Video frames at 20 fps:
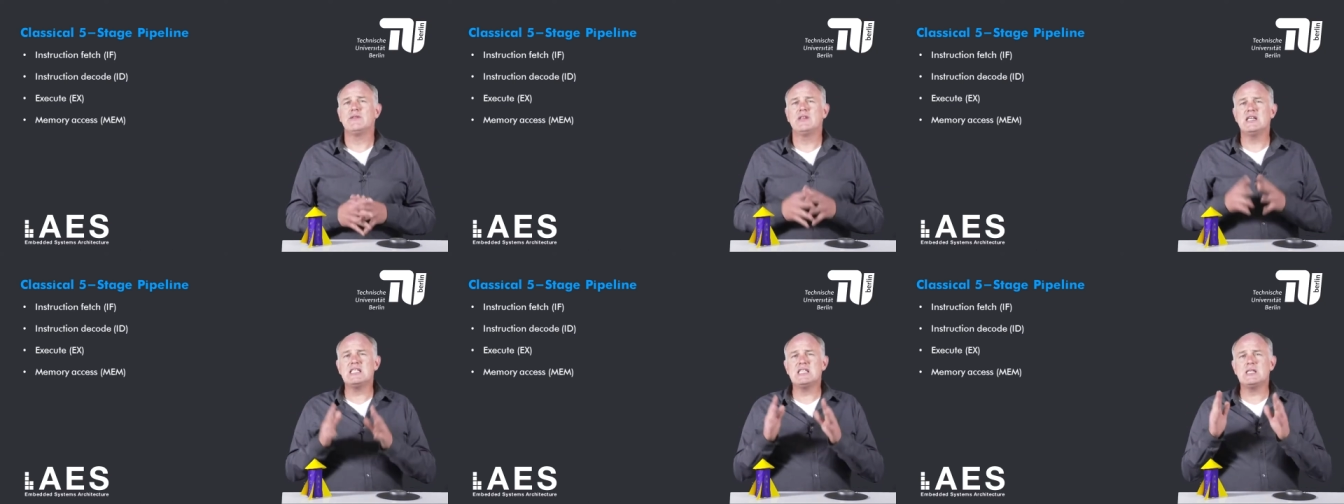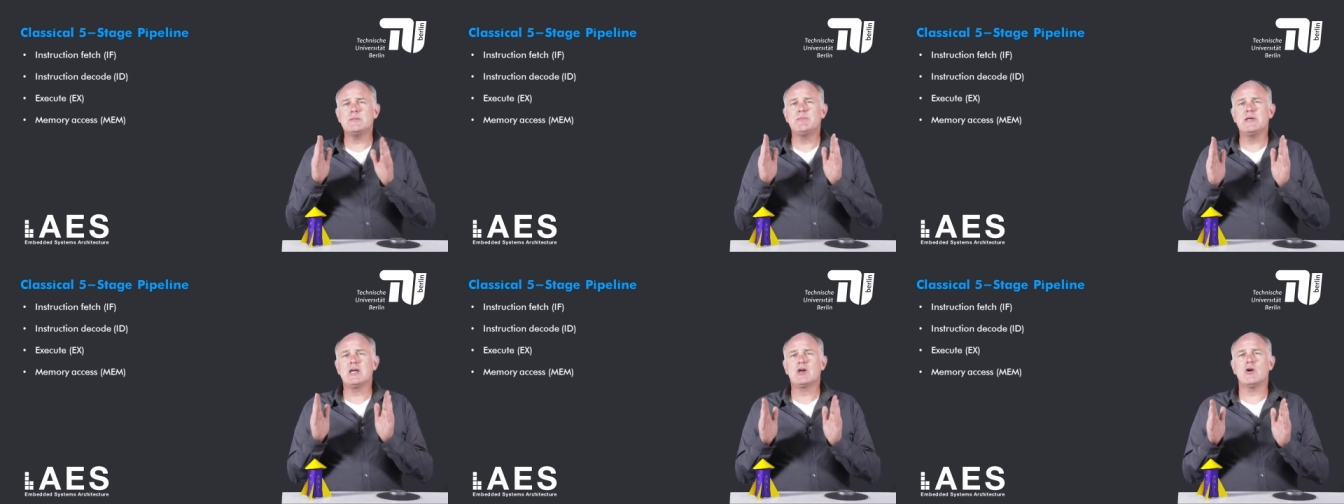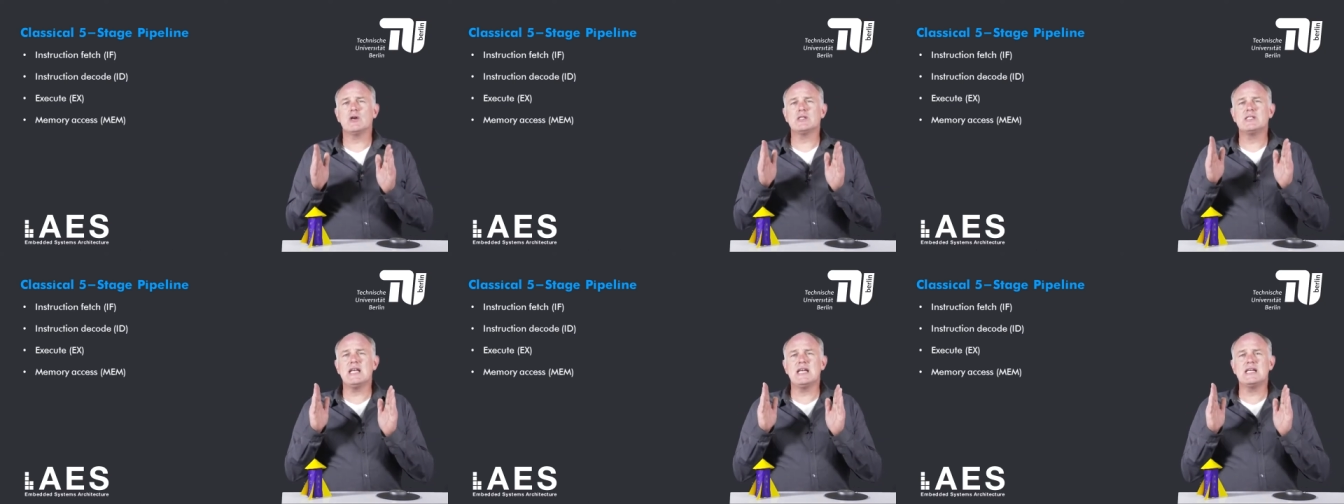This is
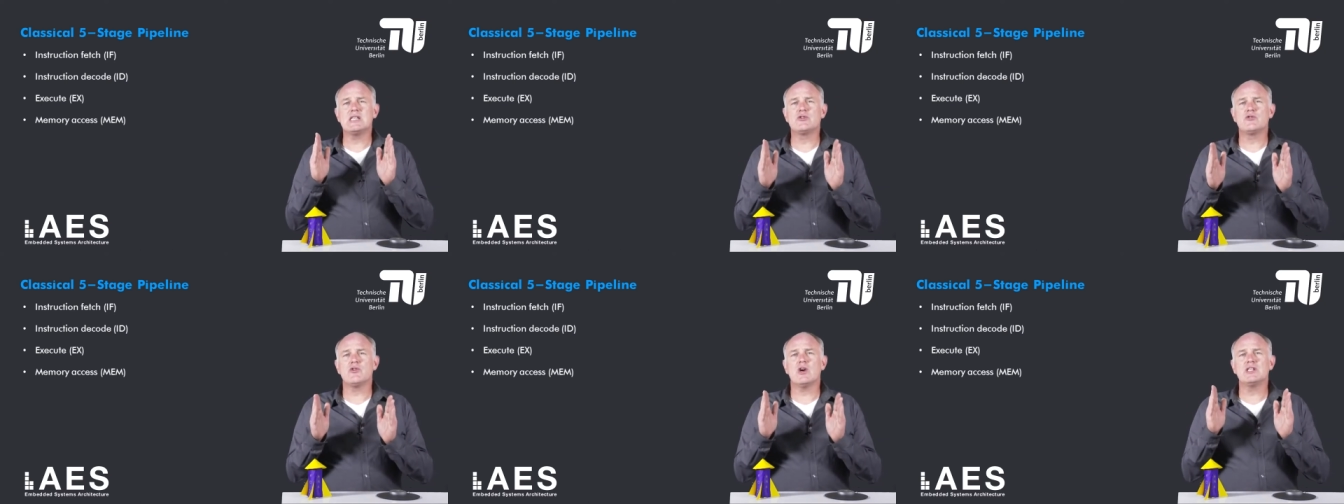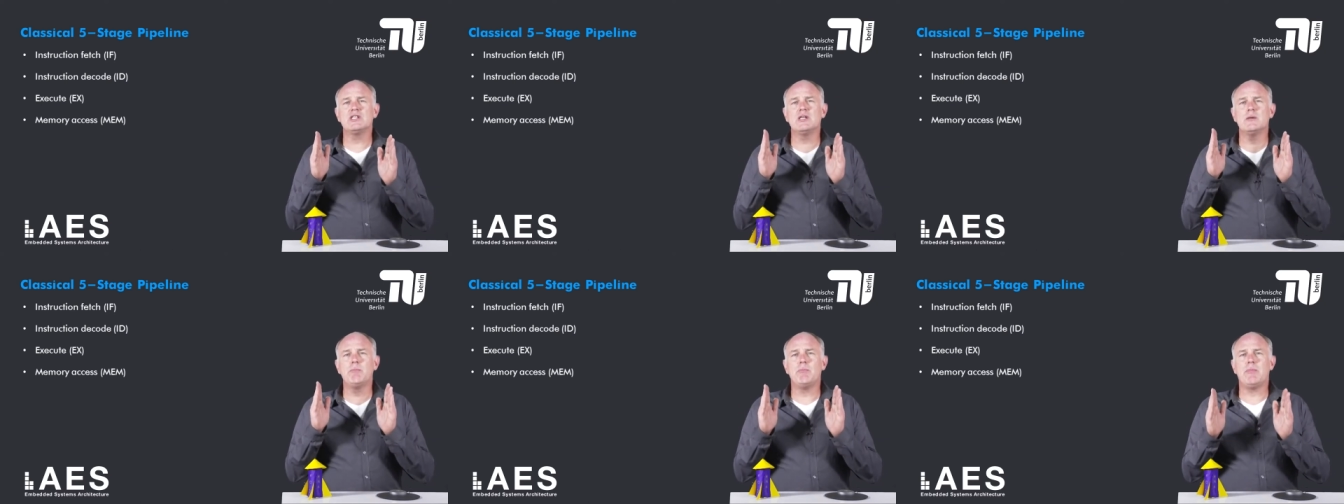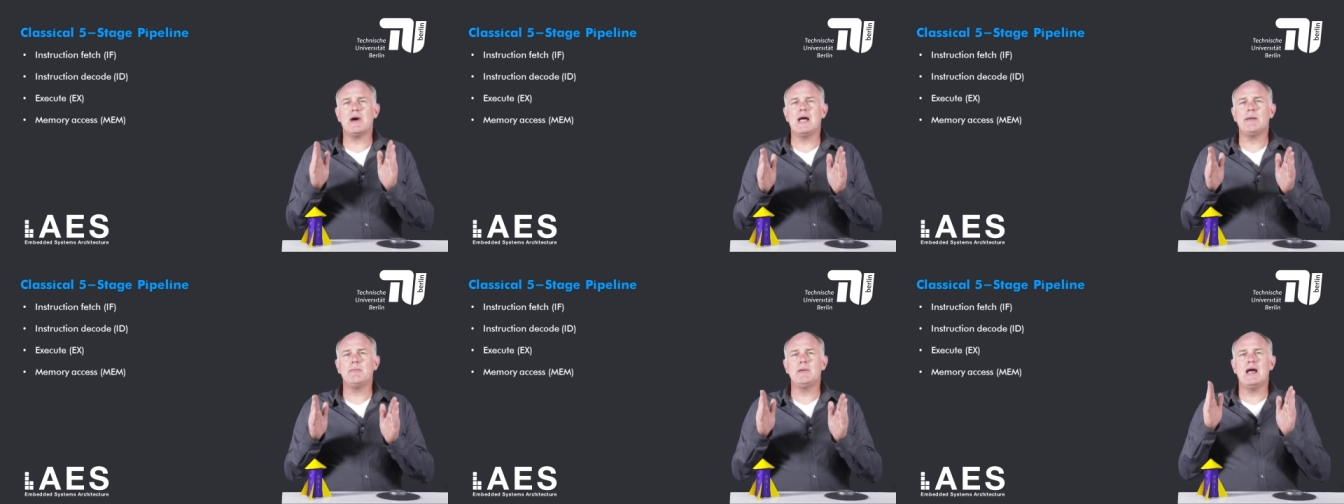because the instruction
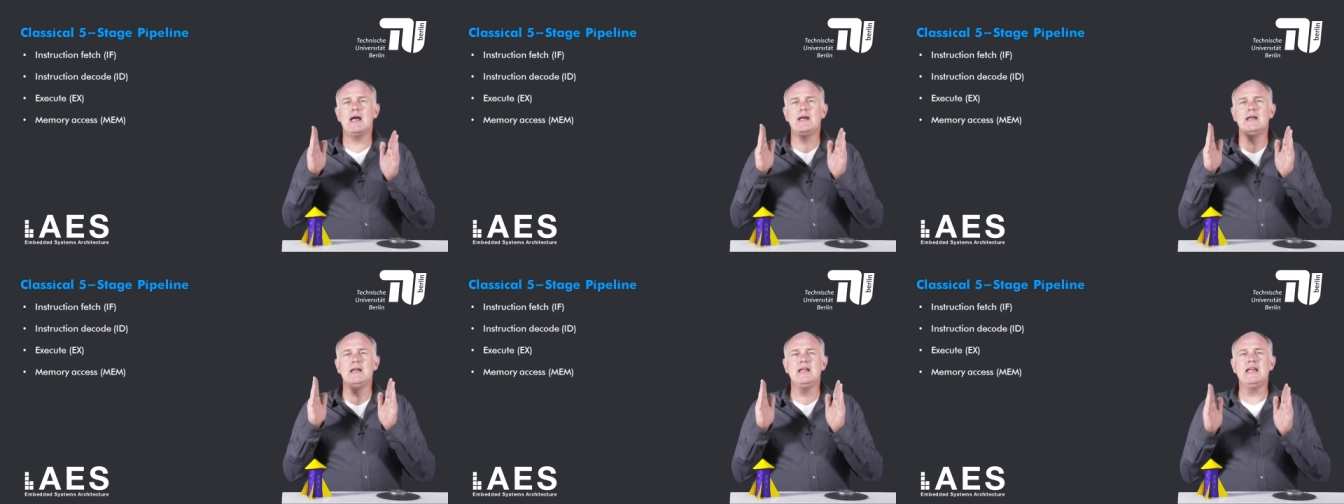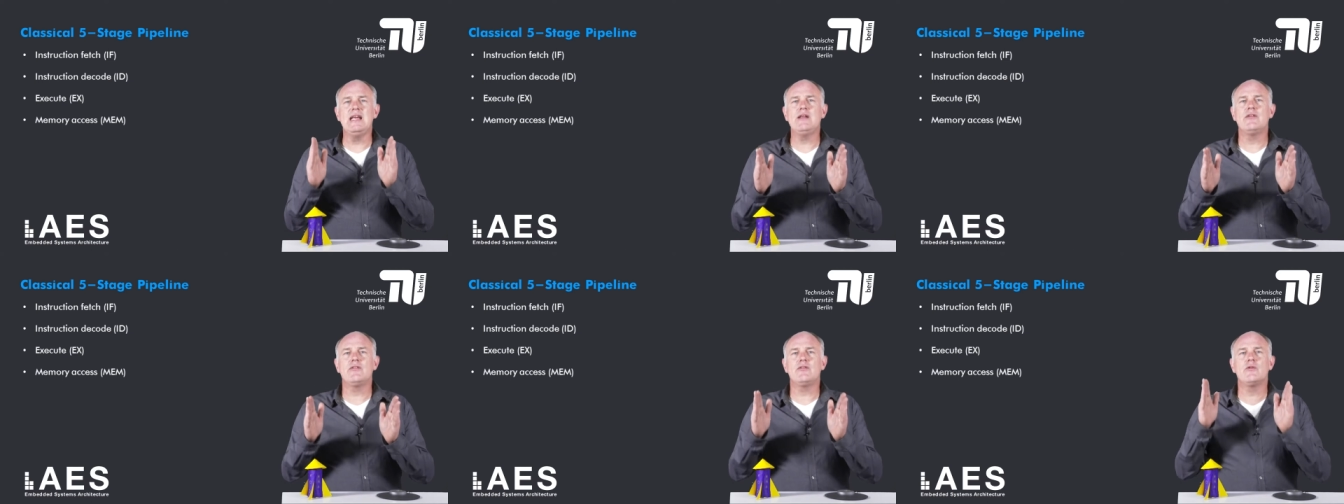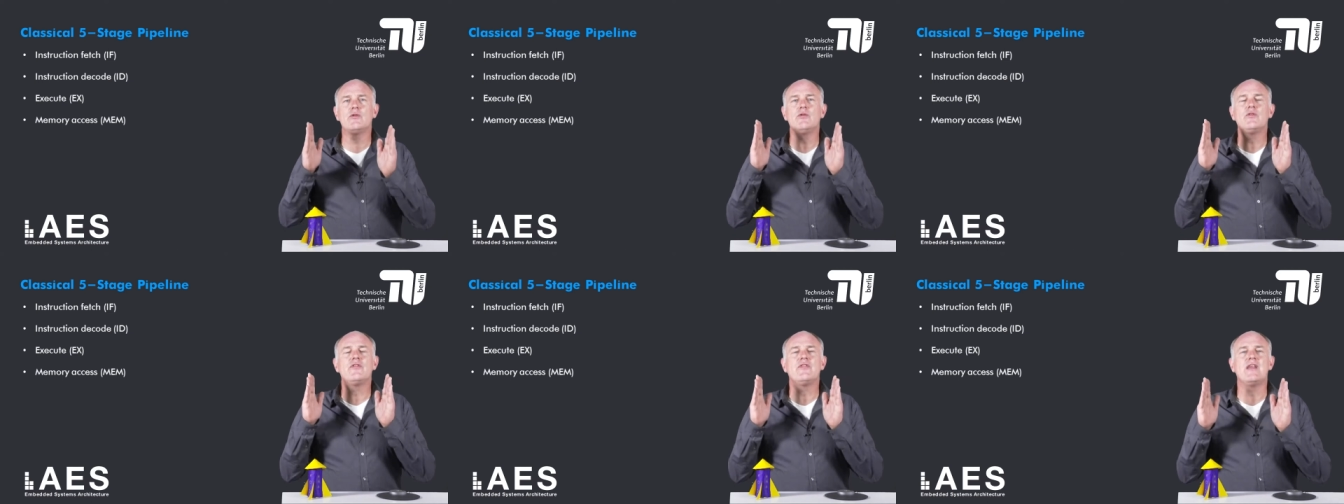pipeline needs
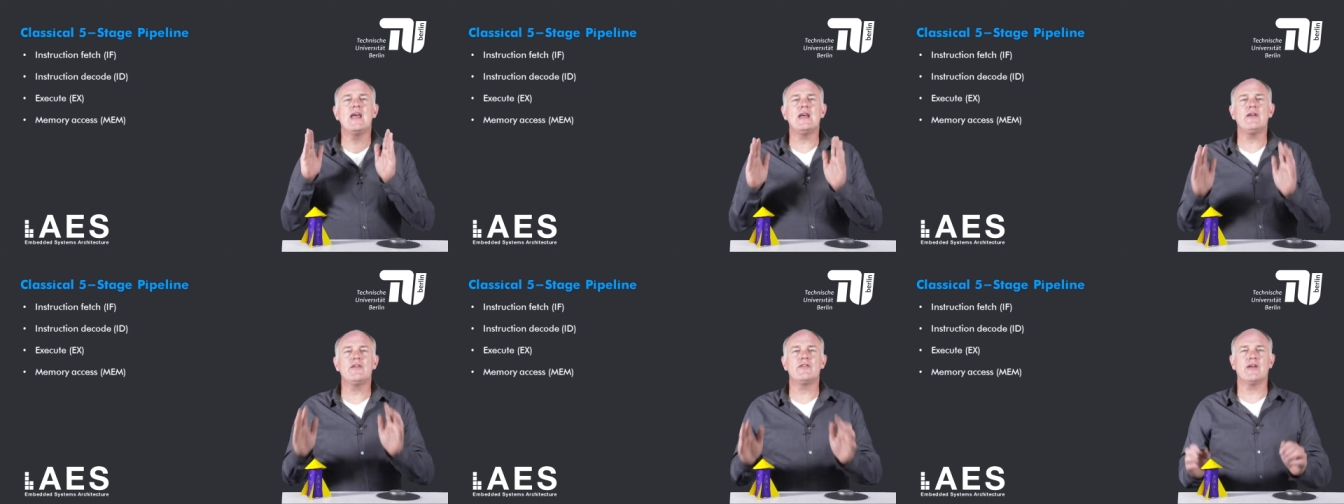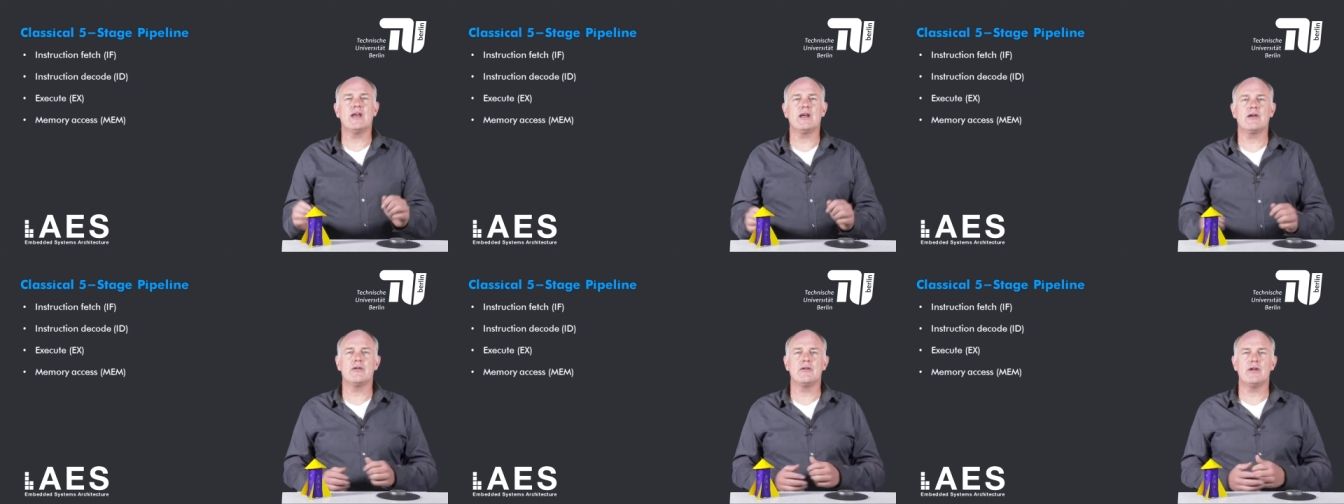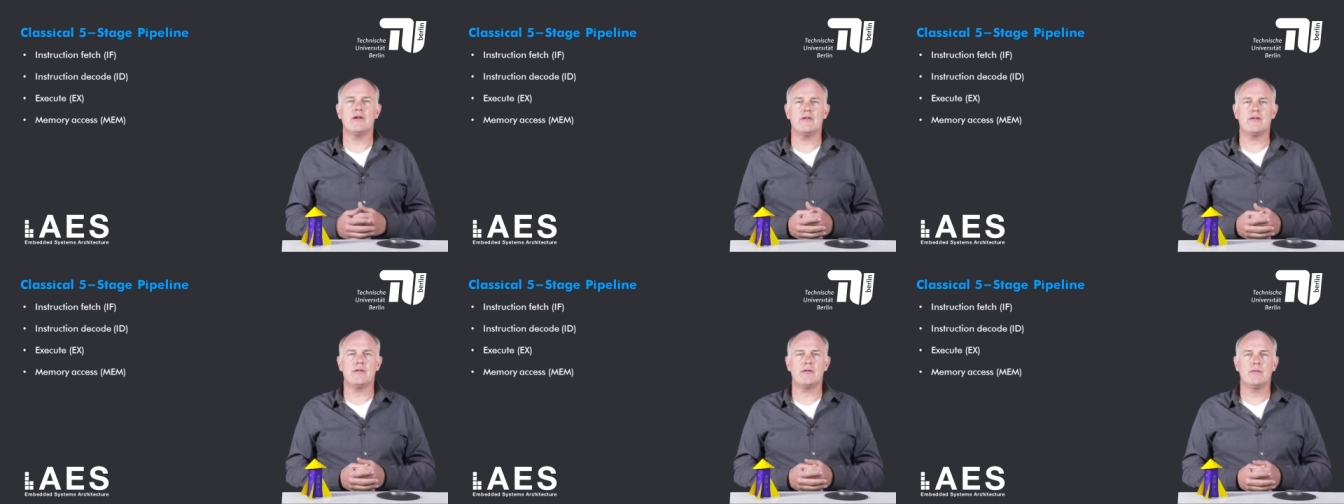to stay
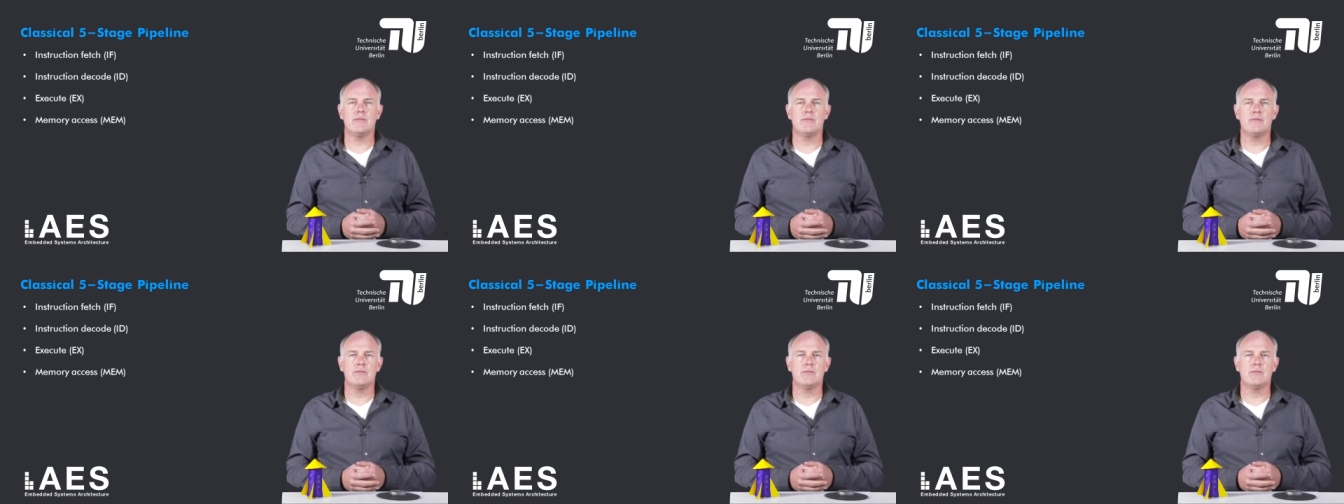synchronous.